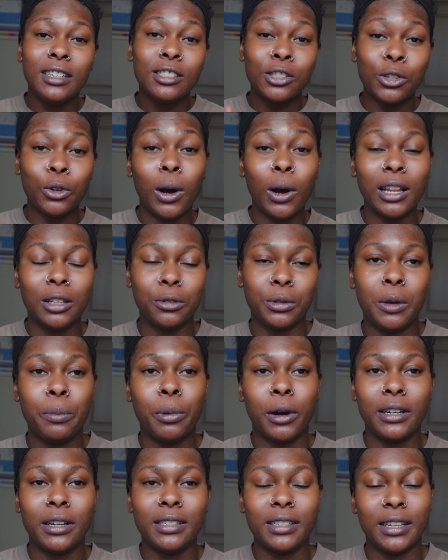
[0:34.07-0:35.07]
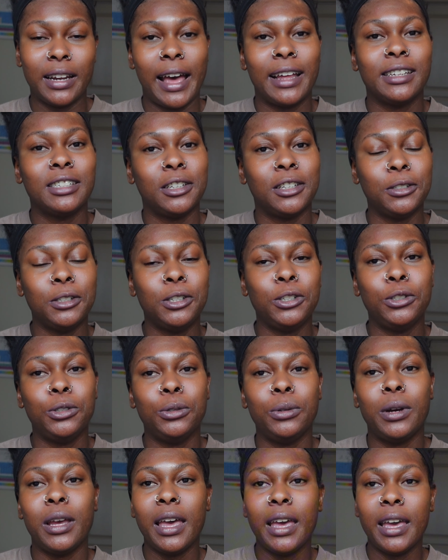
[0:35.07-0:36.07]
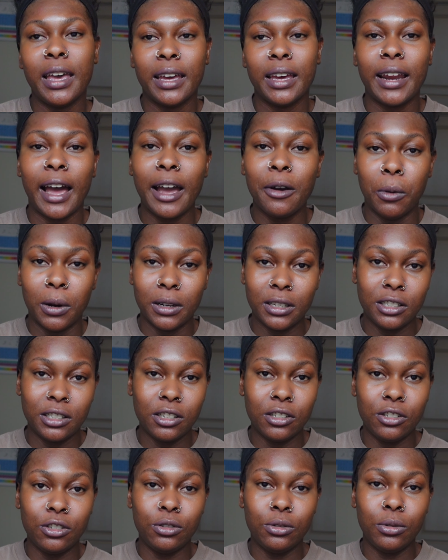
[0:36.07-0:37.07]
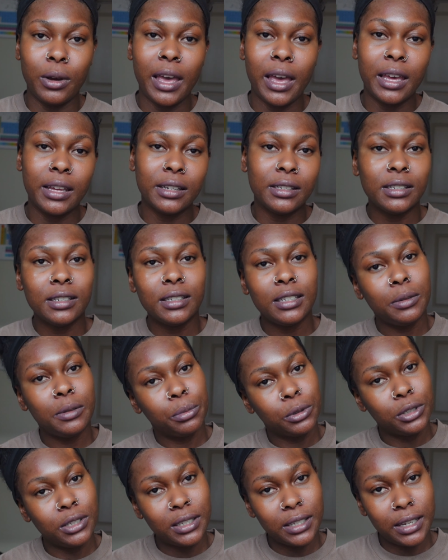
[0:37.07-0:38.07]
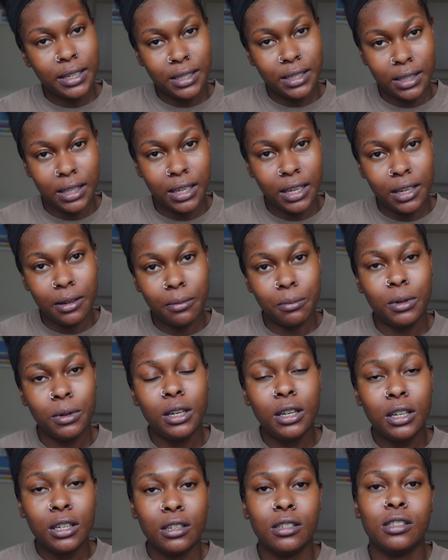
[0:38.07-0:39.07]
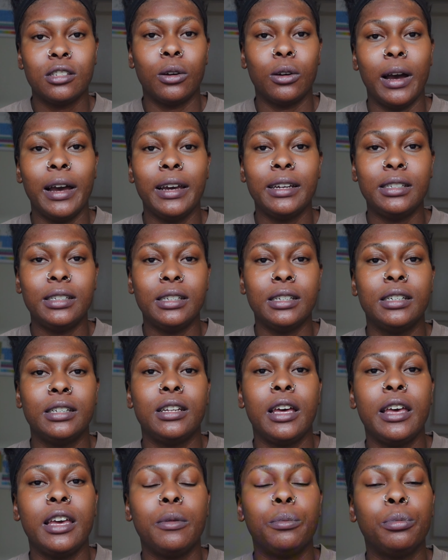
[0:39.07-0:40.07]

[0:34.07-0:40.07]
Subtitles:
two Halloween parties that I had to go to and I wanted to do a Disney princess theme. So I did a